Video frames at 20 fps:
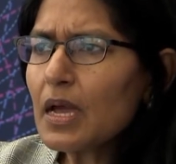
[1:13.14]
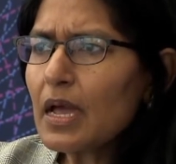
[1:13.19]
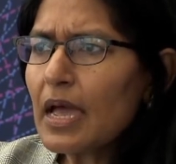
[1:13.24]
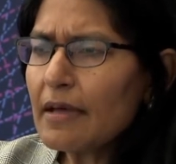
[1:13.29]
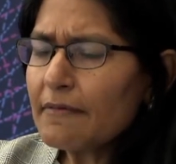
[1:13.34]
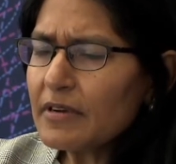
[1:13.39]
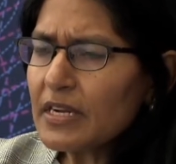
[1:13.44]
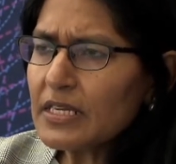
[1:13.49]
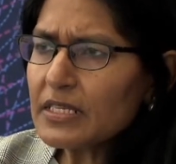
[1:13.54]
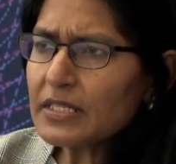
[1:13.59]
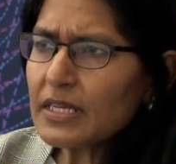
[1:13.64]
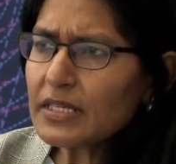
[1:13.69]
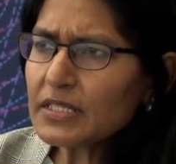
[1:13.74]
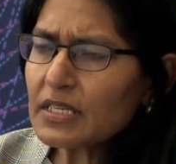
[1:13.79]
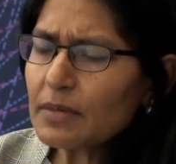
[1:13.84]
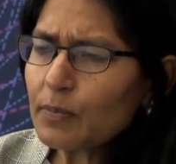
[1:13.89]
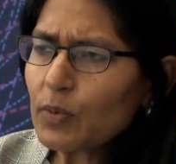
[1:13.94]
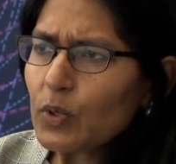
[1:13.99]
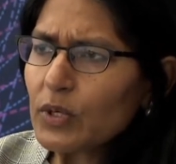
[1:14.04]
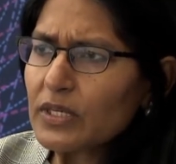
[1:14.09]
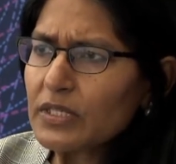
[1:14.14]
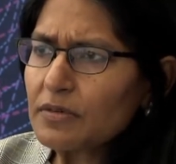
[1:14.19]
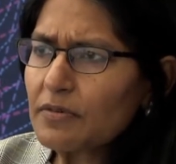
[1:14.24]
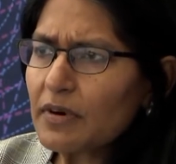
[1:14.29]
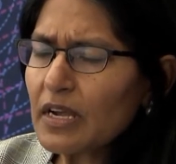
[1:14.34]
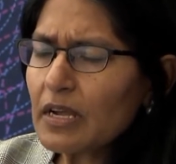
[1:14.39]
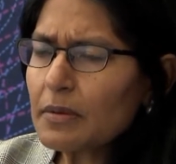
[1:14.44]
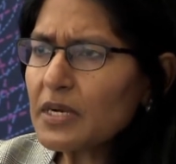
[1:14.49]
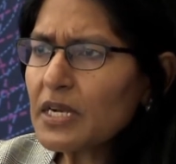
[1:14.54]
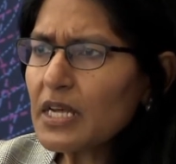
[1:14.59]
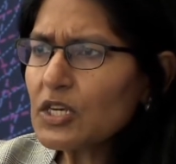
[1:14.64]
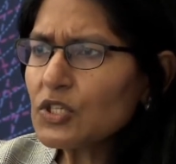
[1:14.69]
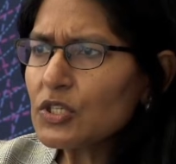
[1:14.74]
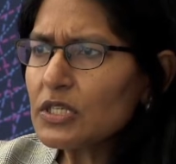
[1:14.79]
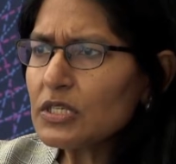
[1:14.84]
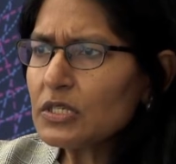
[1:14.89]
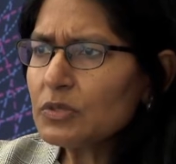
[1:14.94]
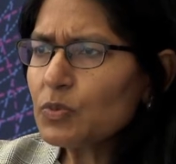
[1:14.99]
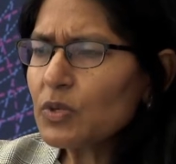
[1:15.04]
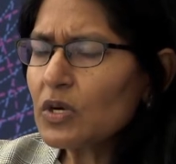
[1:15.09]
evidence that supports
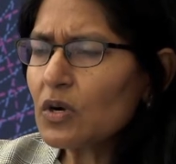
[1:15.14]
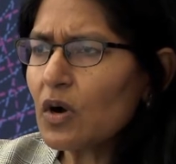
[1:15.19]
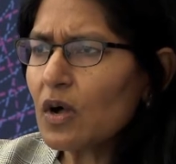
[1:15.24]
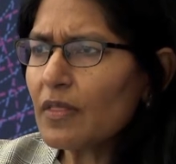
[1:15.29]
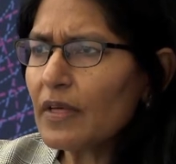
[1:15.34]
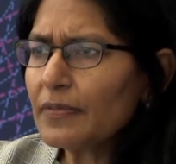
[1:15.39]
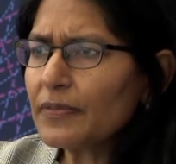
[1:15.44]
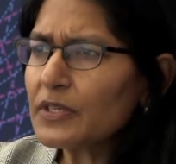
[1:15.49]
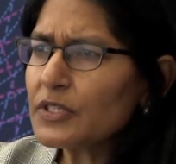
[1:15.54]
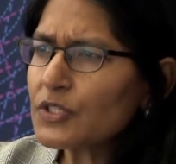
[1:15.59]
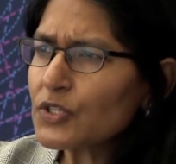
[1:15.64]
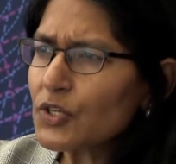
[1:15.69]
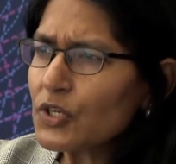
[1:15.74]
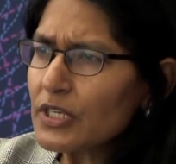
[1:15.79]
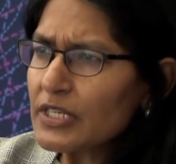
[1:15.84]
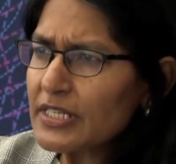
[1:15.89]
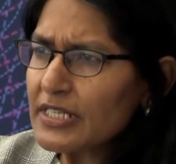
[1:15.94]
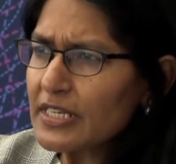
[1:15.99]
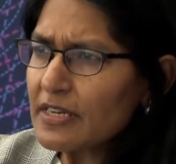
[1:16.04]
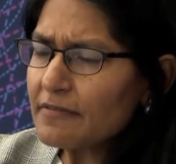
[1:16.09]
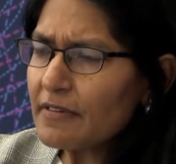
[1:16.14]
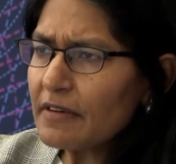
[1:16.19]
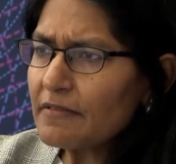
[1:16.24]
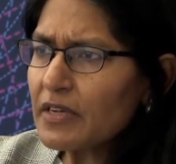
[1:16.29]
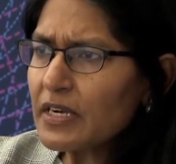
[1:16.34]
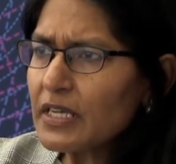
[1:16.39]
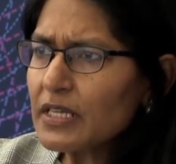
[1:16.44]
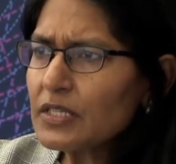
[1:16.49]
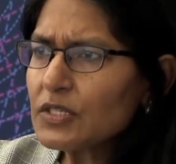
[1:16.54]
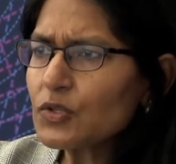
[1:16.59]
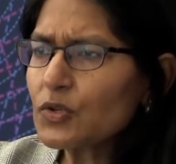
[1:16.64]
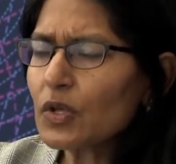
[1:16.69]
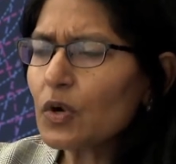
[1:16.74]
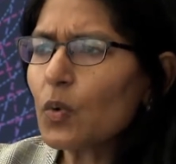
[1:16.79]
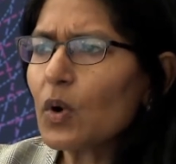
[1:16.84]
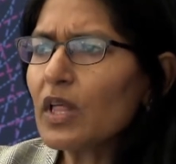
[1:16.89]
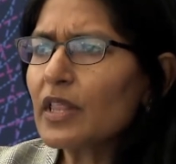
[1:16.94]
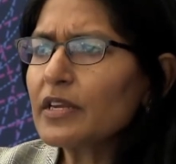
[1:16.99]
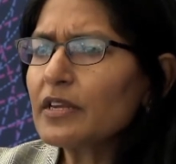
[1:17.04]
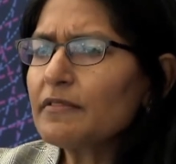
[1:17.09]
recommendations. We call that the certainty of evidence or the
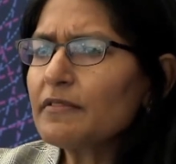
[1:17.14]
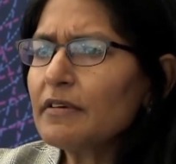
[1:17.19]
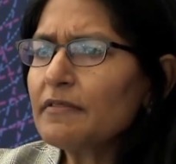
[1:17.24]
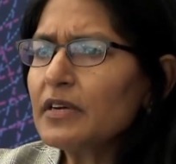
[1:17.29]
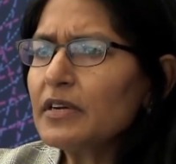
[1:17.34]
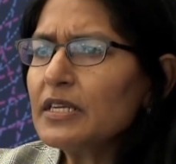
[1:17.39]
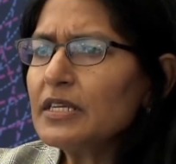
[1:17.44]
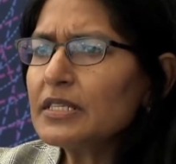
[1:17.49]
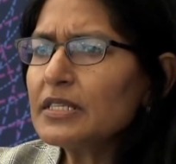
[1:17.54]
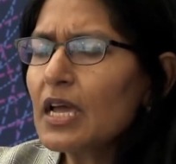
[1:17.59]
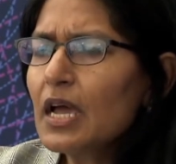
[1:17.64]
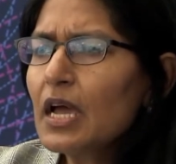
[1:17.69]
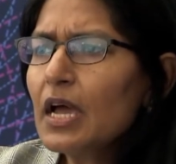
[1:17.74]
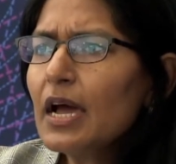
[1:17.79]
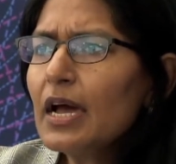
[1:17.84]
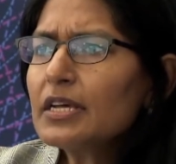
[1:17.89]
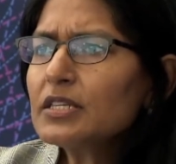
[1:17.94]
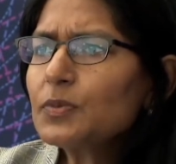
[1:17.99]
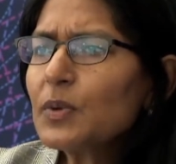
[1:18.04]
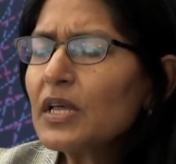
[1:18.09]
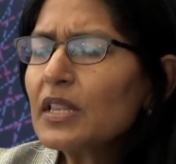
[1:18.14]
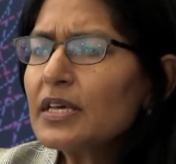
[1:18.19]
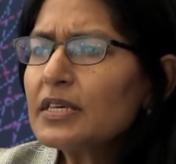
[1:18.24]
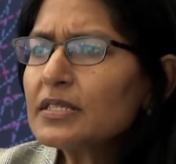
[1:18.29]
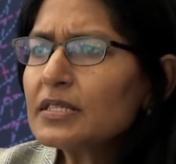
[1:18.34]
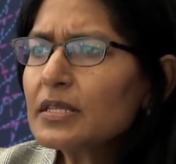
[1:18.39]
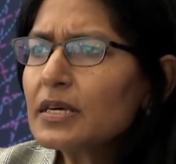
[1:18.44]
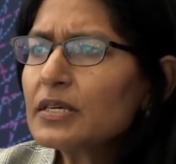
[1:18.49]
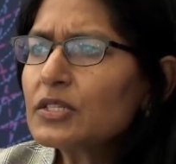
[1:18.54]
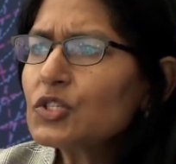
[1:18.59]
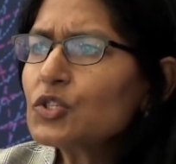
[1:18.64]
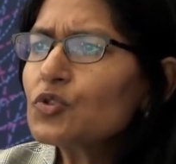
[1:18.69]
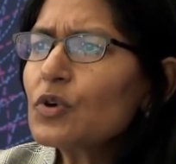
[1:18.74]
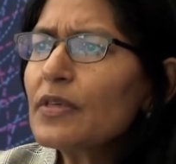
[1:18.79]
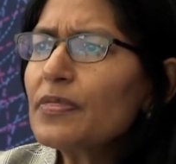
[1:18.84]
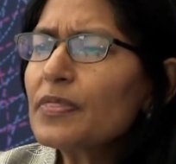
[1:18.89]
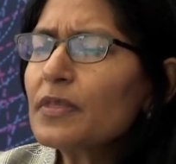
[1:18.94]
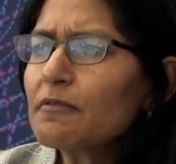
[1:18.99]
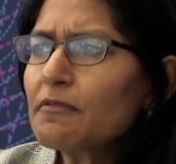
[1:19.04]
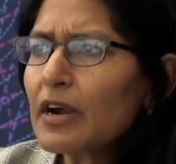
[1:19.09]
quality of evidence, as well as the
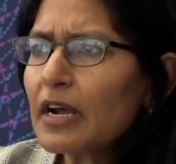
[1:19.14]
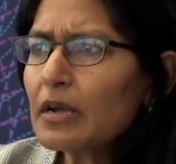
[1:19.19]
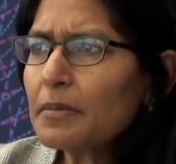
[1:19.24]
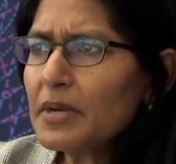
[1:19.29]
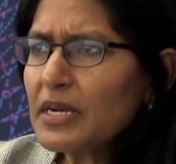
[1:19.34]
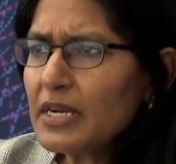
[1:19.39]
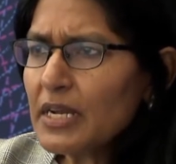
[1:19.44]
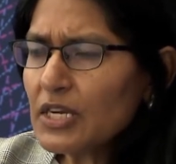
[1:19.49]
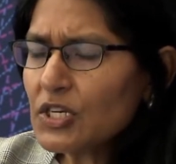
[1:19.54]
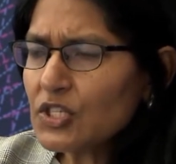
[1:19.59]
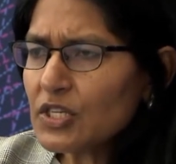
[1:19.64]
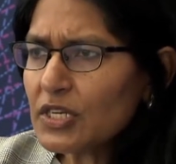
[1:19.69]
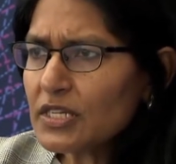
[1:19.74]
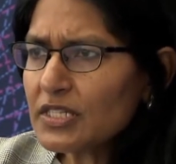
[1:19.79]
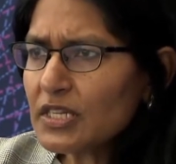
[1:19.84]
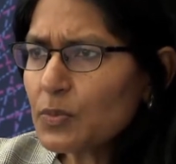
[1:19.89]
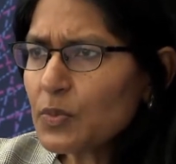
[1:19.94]
strength of recommendations.